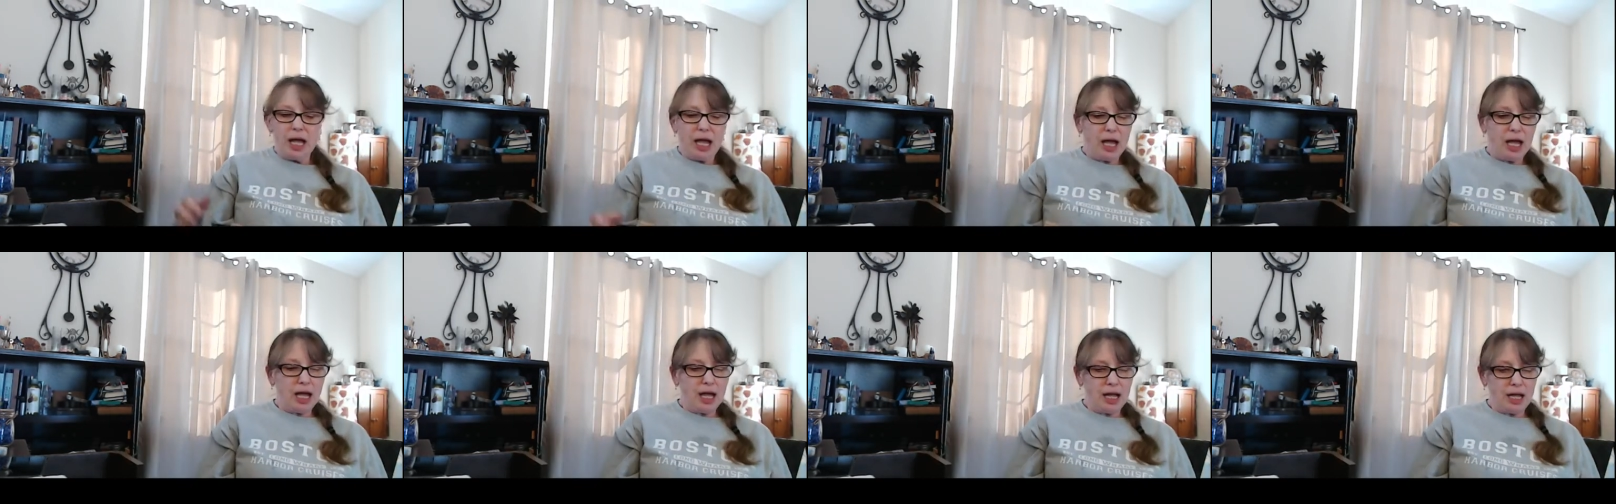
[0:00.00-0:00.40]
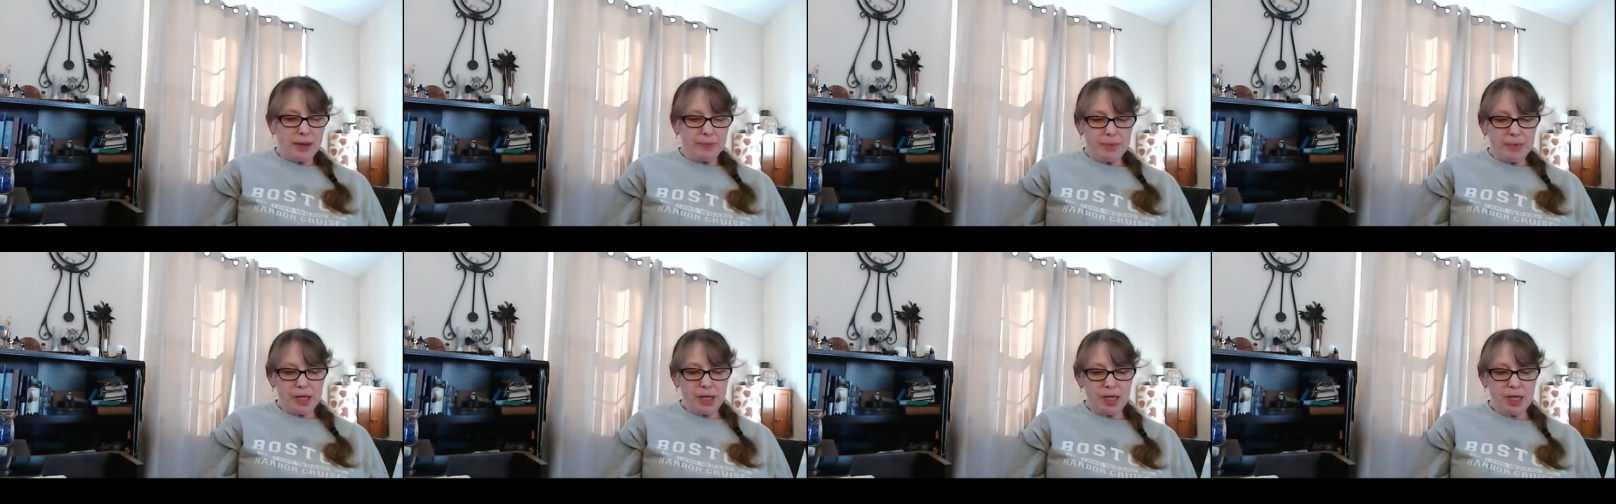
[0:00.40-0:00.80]

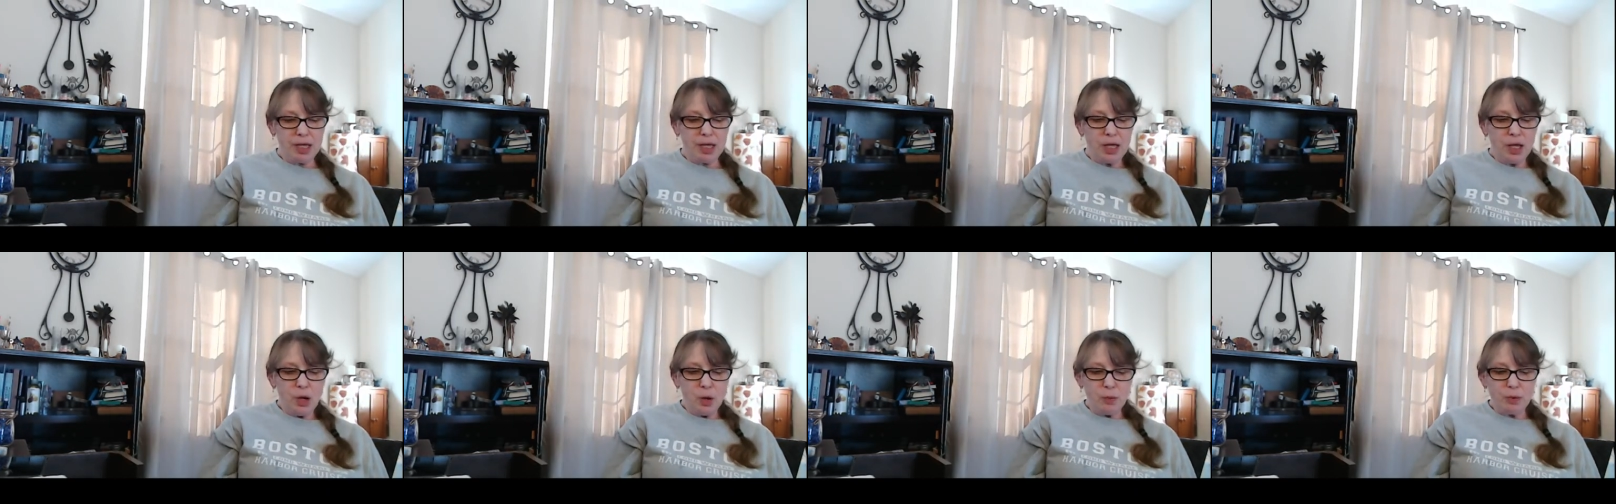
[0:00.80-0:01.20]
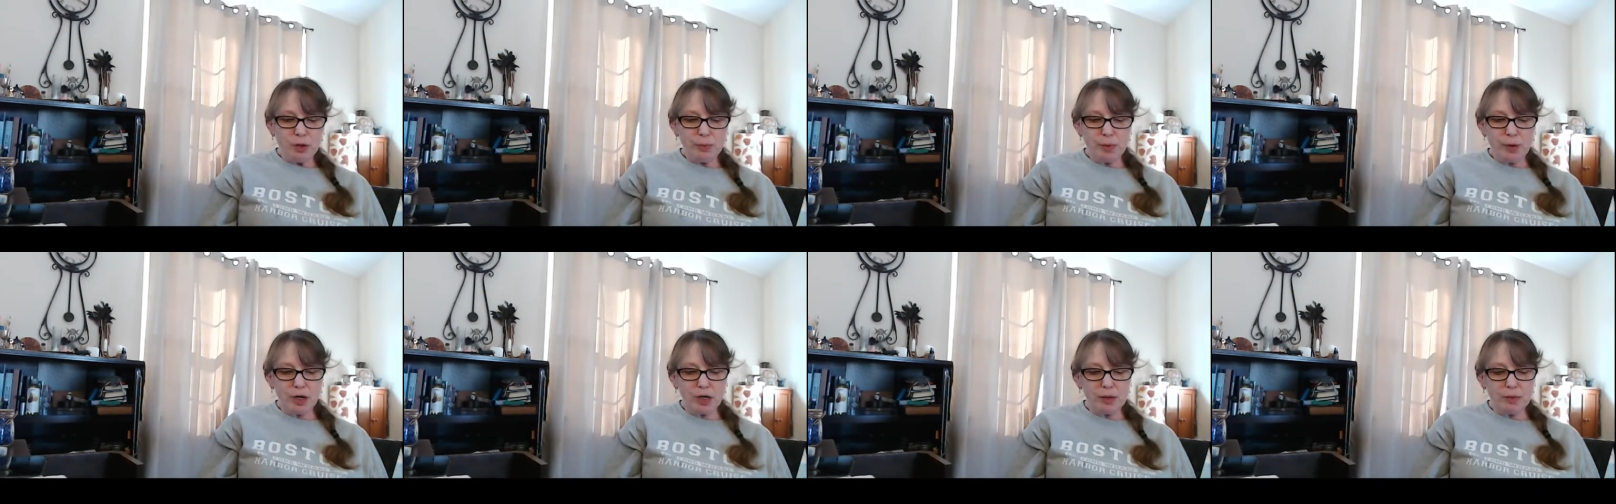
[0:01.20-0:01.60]
Um, we
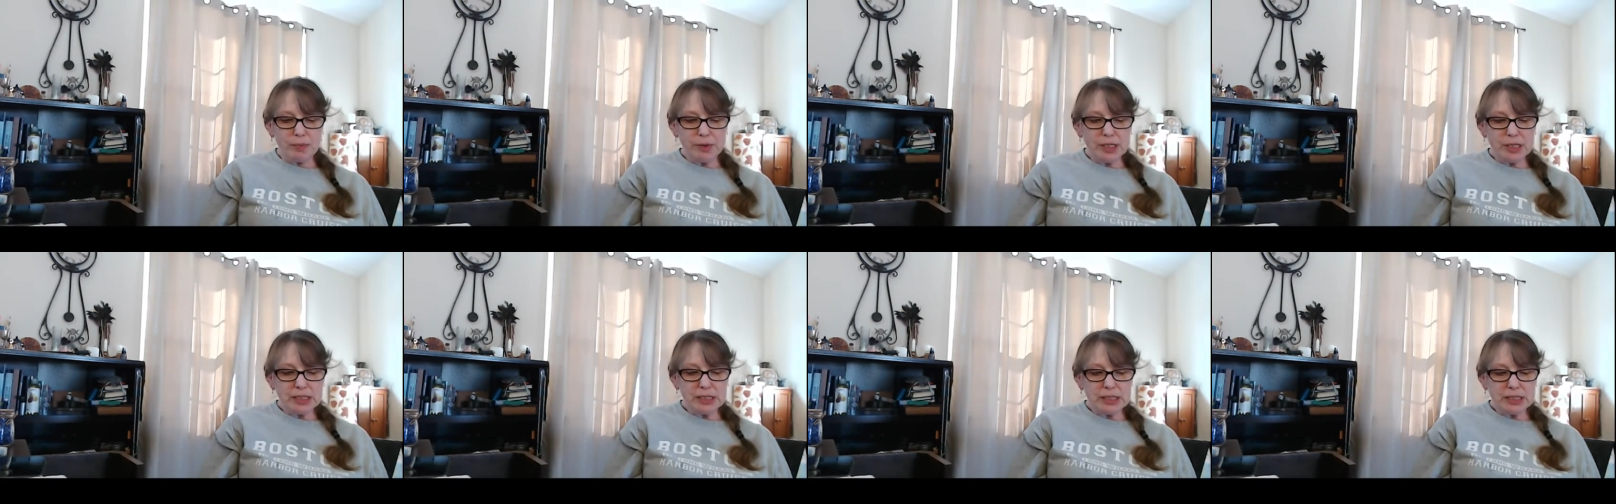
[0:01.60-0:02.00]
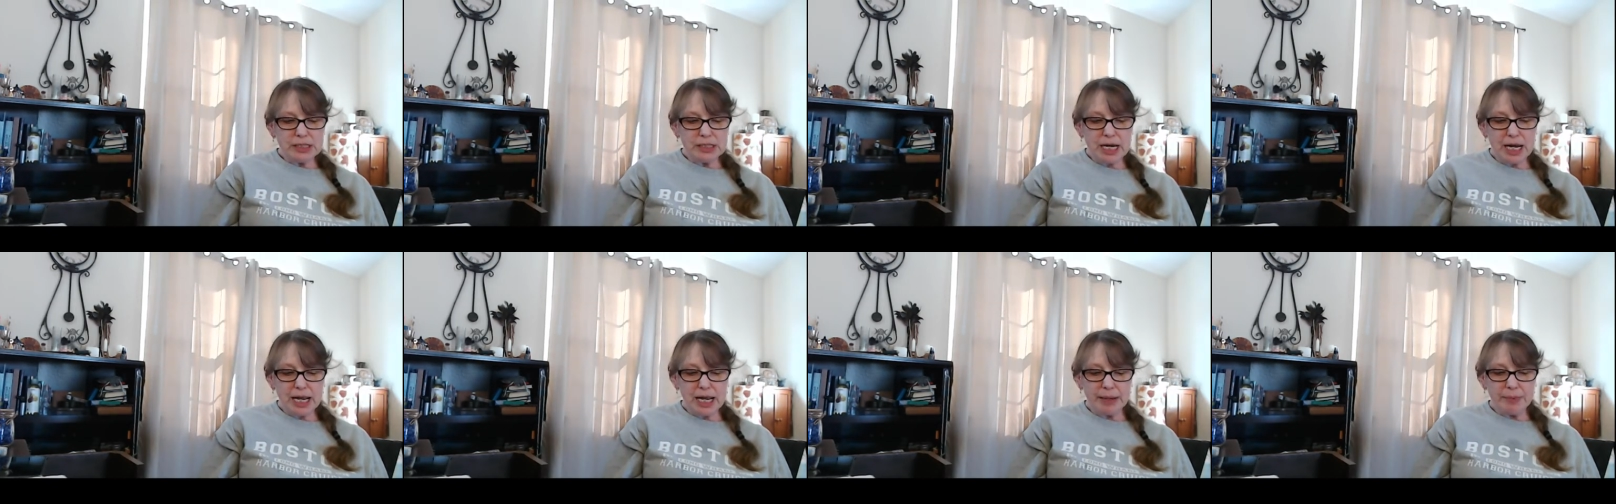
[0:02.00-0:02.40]
welcome this
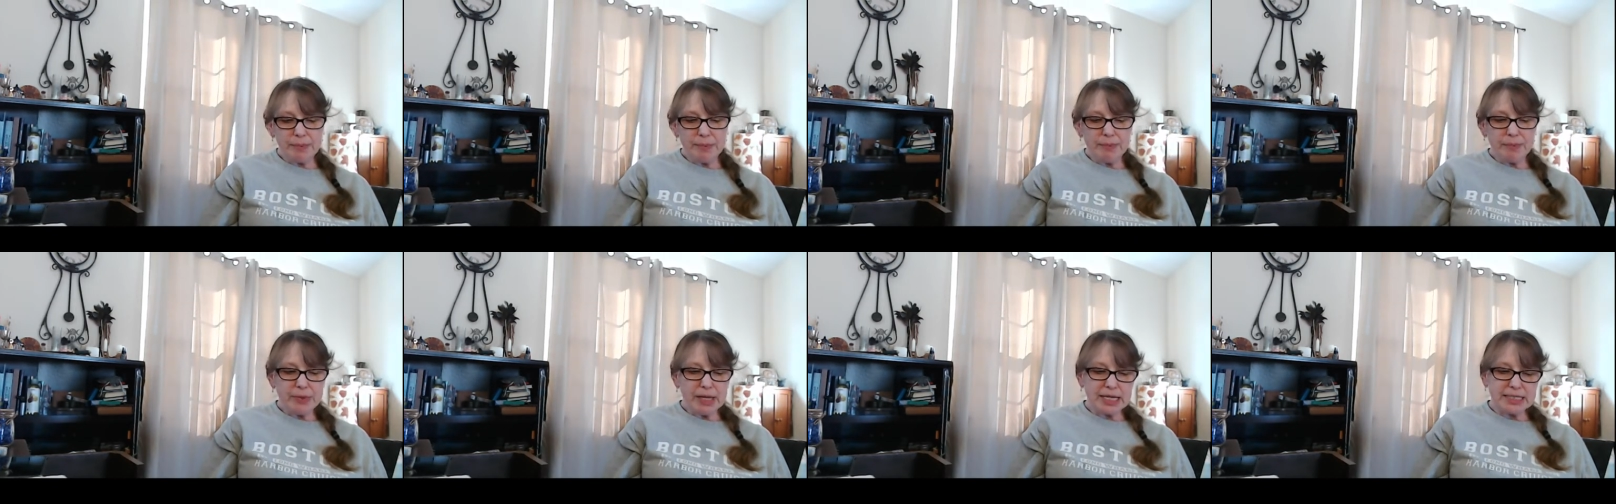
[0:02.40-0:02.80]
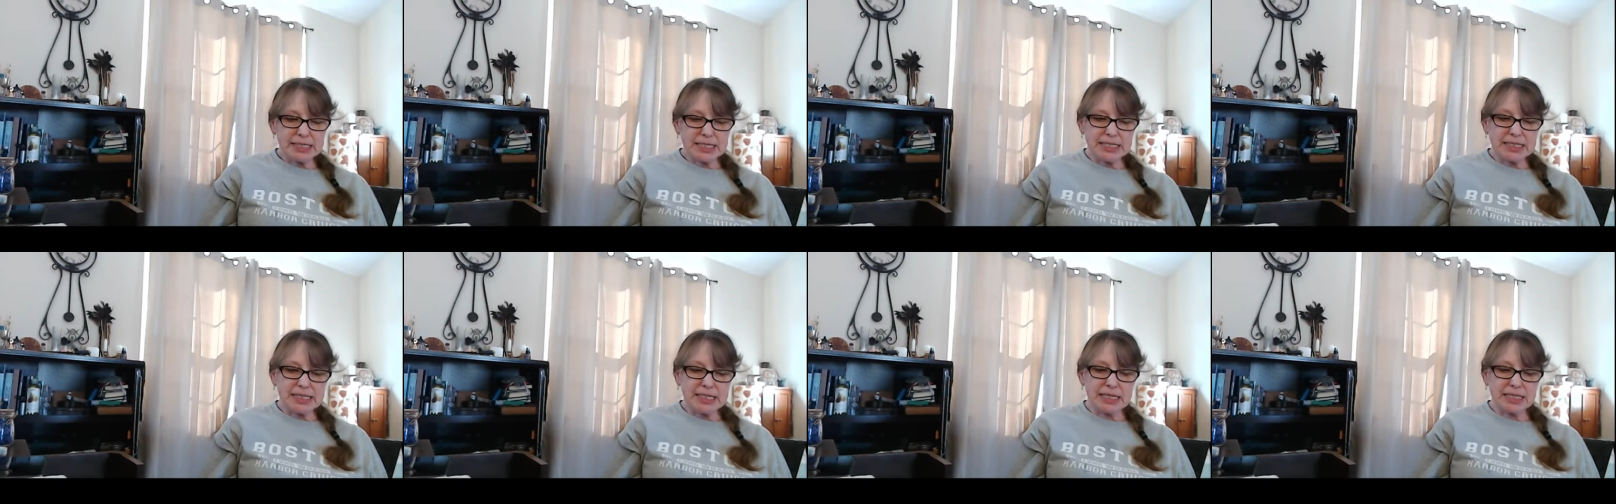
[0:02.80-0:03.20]
time as
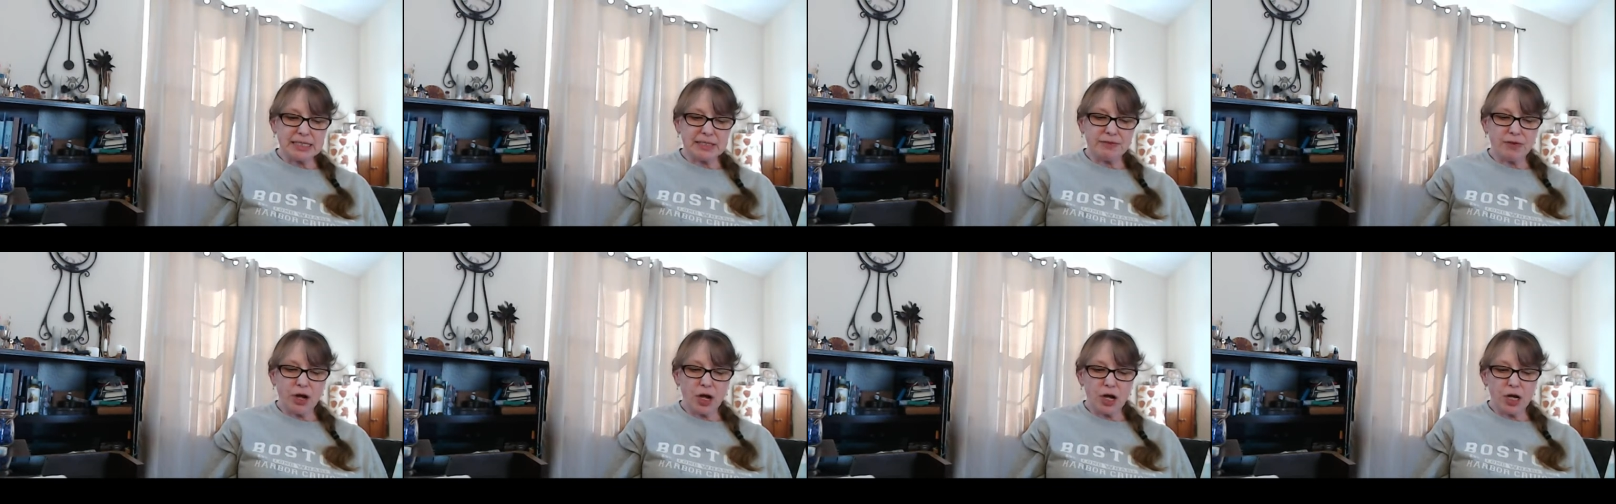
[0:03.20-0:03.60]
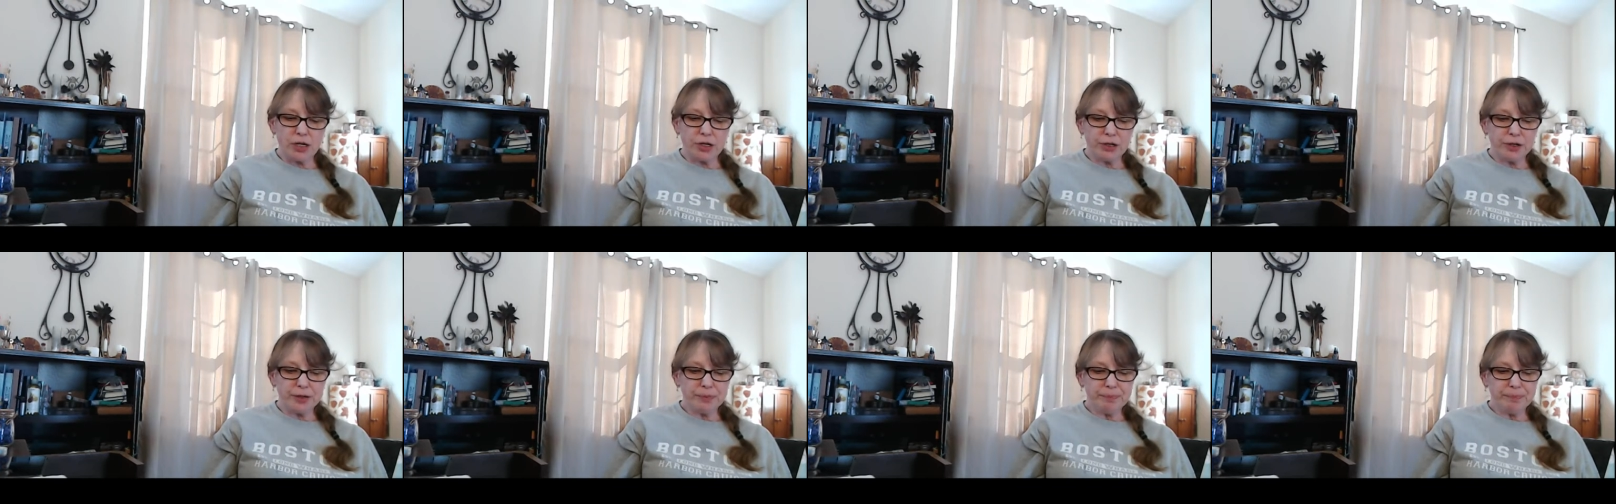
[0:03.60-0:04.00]
a sense of
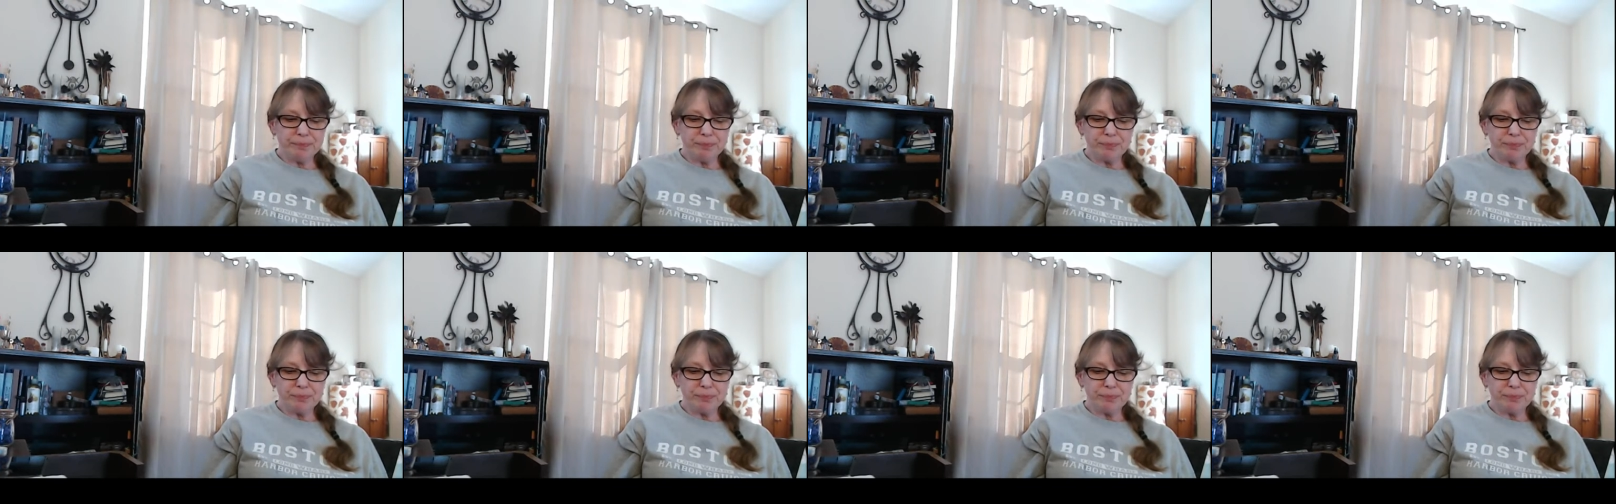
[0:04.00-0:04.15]
honor,